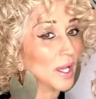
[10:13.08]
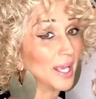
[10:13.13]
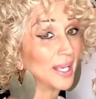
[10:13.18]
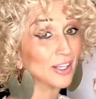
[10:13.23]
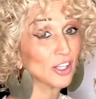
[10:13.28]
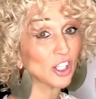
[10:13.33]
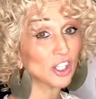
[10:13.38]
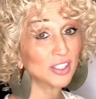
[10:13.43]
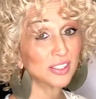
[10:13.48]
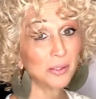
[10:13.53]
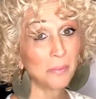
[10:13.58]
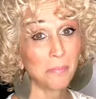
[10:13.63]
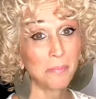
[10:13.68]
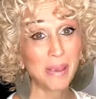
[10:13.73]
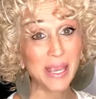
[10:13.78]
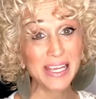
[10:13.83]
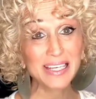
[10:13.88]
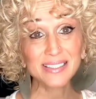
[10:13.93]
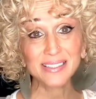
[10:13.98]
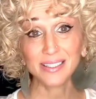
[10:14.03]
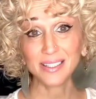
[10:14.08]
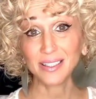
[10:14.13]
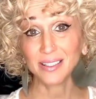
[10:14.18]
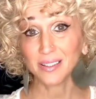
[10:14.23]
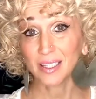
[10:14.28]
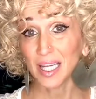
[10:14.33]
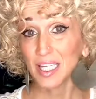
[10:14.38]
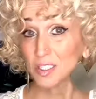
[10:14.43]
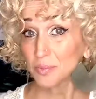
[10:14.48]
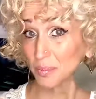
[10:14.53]
looks amazing,
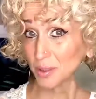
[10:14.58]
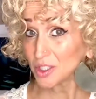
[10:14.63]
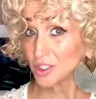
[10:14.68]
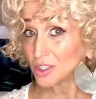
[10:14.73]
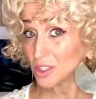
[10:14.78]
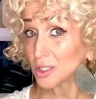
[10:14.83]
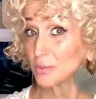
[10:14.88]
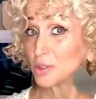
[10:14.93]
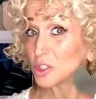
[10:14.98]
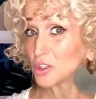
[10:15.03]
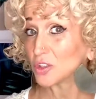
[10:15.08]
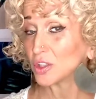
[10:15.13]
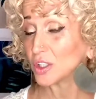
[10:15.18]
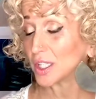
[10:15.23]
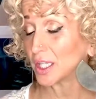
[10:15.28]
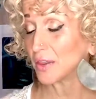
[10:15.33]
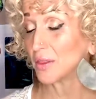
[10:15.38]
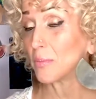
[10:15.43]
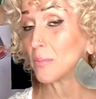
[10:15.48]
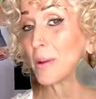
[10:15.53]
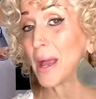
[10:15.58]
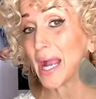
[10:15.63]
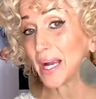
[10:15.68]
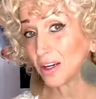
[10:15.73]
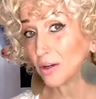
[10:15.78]
especially, let me show you again, the back of my